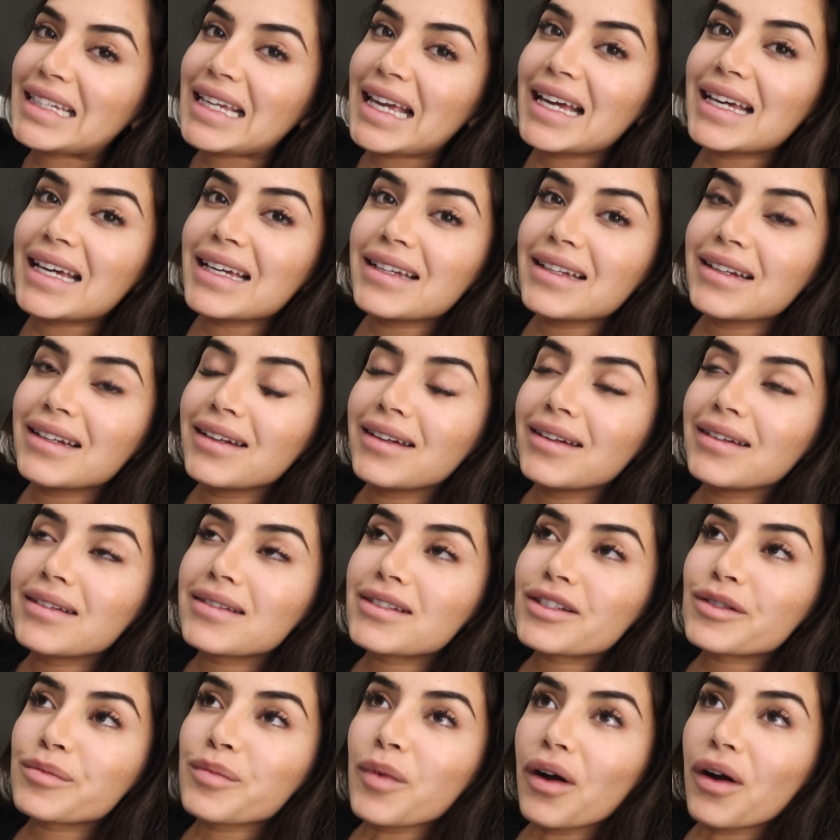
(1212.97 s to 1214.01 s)
And
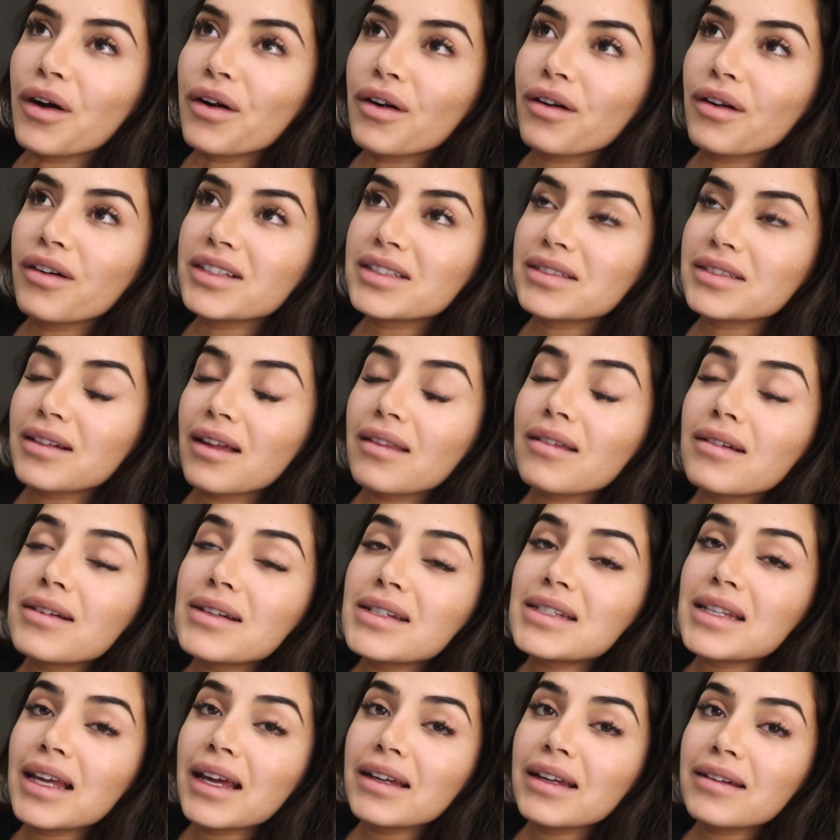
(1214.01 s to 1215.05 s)
tomorrow is another
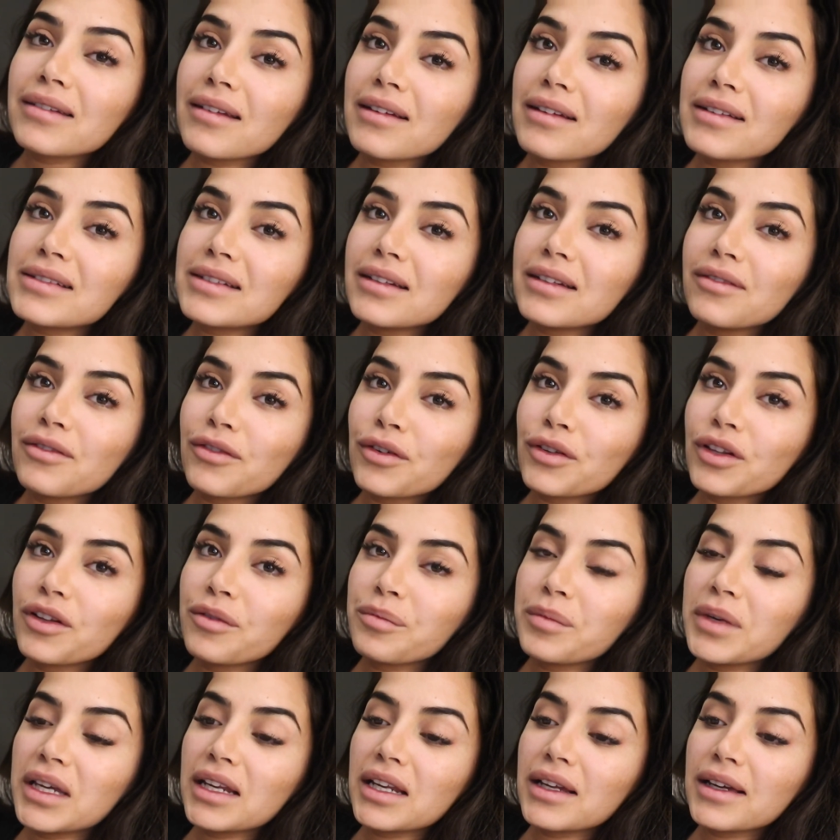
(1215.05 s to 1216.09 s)
day in London full of
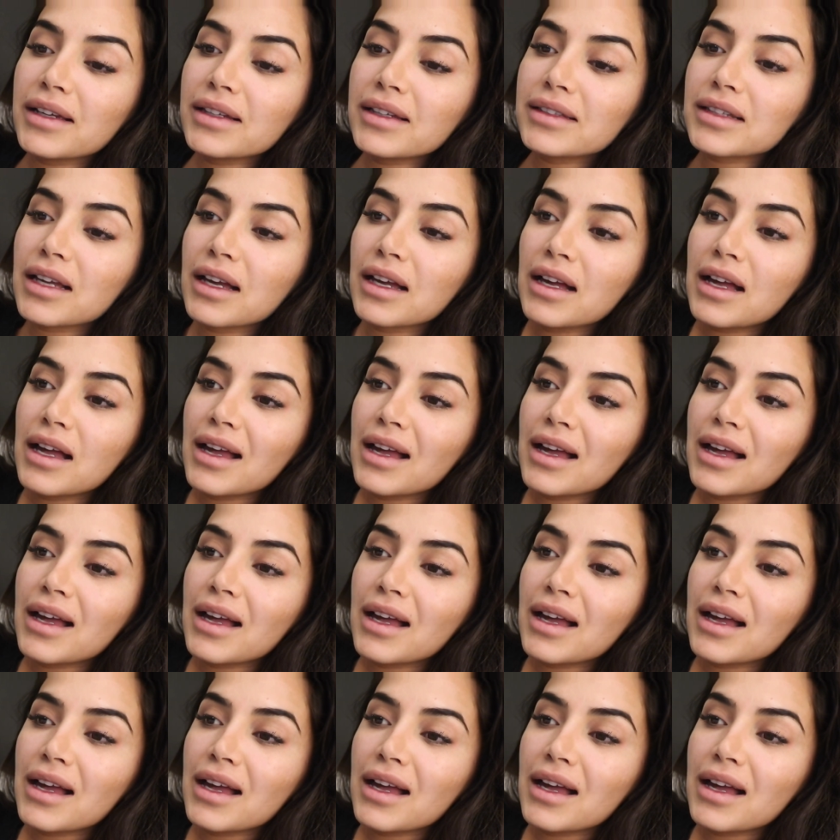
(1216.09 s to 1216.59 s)
meetings,